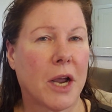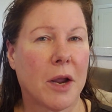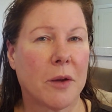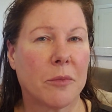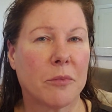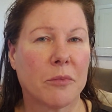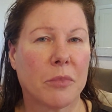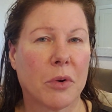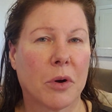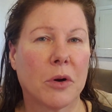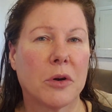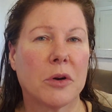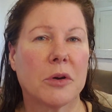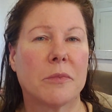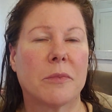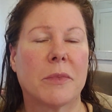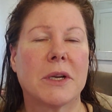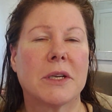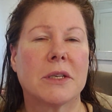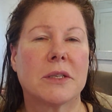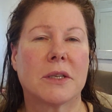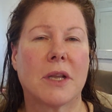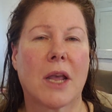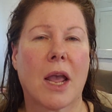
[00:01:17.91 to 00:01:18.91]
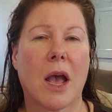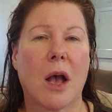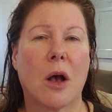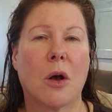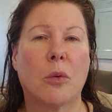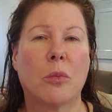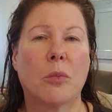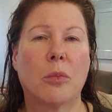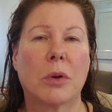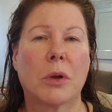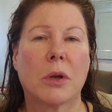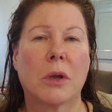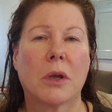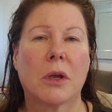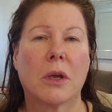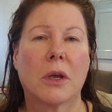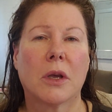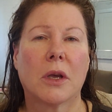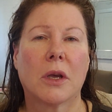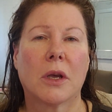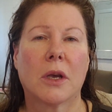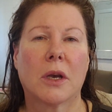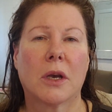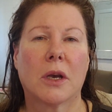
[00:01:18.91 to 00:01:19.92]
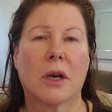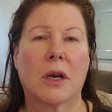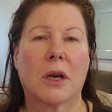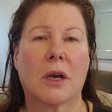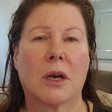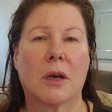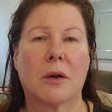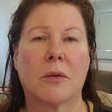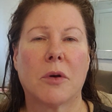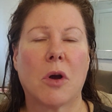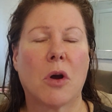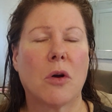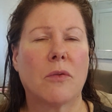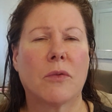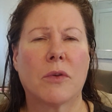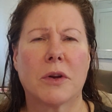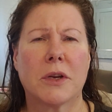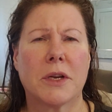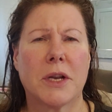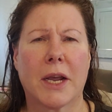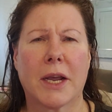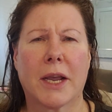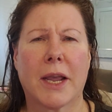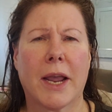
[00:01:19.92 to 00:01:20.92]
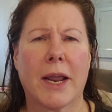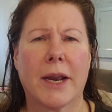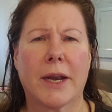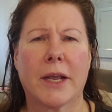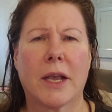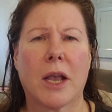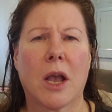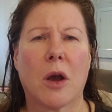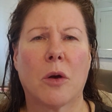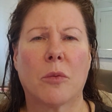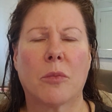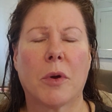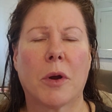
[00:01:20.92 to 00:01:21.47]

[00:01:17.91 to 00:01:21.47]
I burned my scalp over a decade ago,